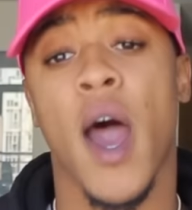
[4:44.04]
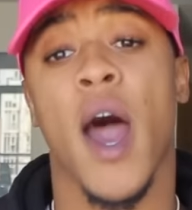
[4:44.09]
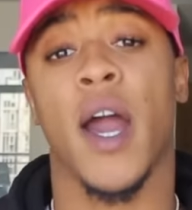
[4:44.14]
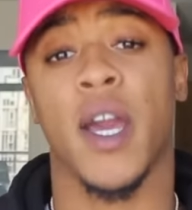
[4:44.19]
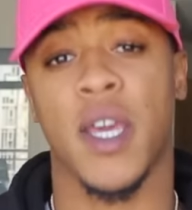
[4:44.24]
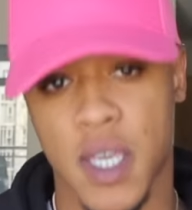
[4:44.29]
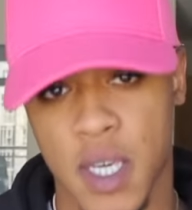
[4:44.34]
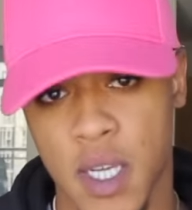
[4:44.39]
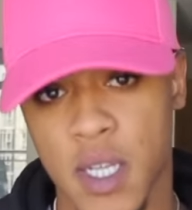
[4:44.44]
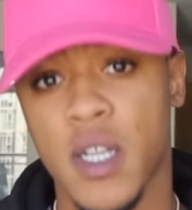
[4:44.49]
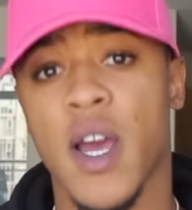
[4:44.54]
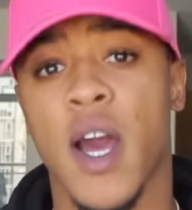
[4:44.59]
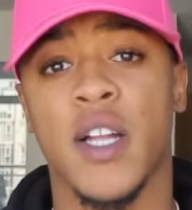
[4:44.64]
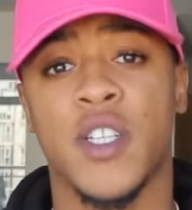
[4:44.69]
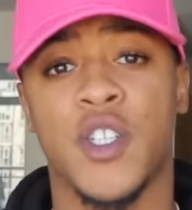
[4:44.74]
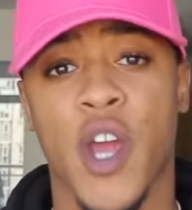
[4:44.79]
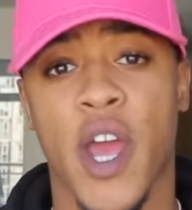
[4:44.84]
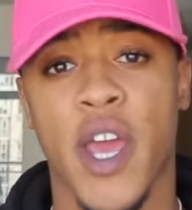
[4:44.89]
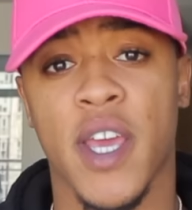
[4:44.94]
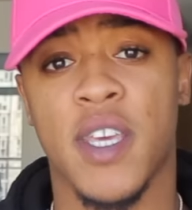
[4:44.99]
I kill
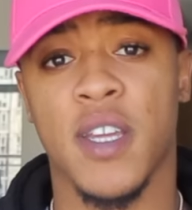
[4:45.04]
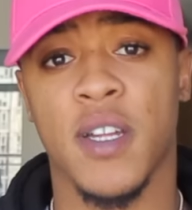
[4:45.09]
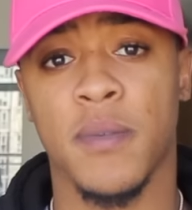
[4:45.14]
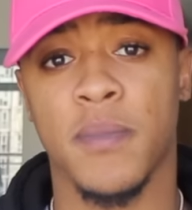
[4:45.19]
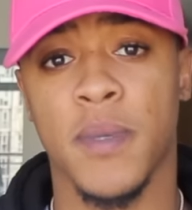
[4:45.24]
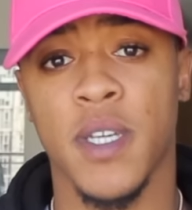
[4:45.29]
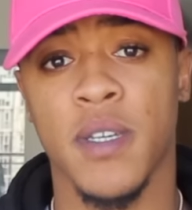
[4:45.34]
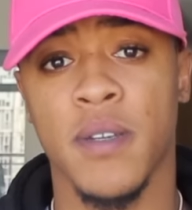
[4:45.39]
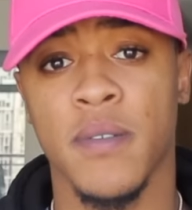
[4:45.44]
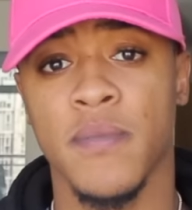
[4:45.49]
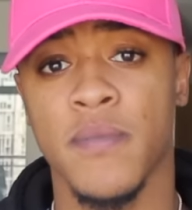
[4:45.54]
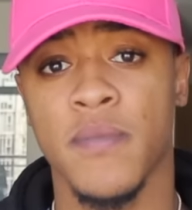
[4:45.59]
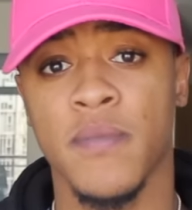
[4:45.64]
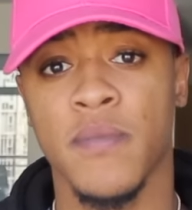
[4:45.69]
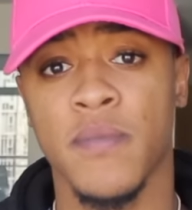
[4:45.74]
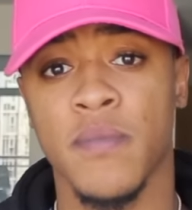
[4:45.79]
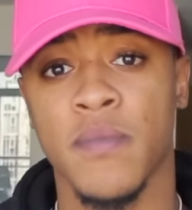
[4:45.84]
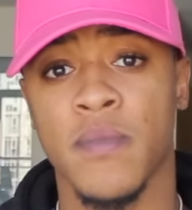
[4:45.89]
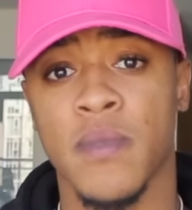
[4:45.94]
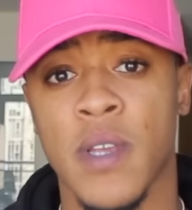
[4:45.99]
y'all, try kill me,
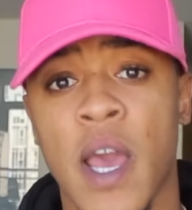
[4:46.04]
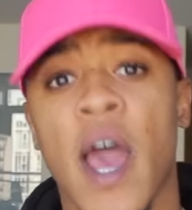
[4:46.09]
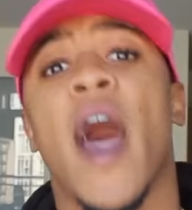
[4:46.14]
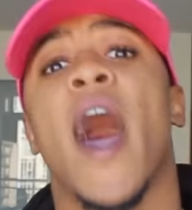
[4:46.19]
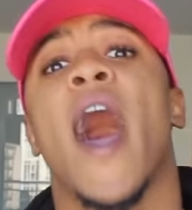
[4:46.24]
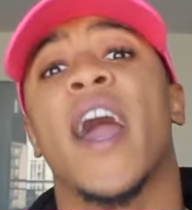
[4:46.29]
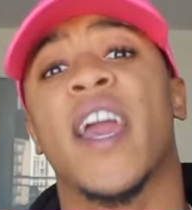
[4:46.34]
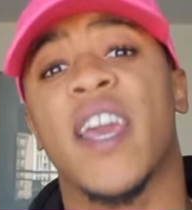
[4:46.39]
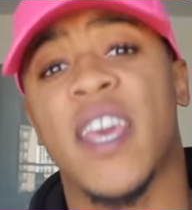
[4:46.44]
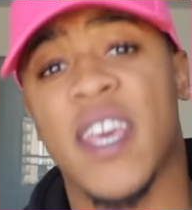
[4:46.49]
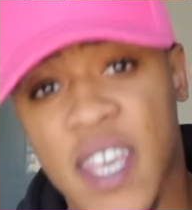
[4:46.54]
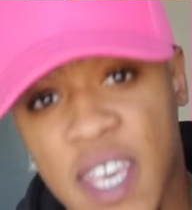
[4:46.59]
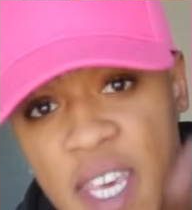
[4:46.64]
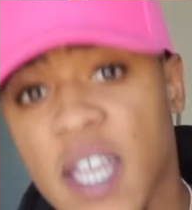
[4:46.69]
Nia.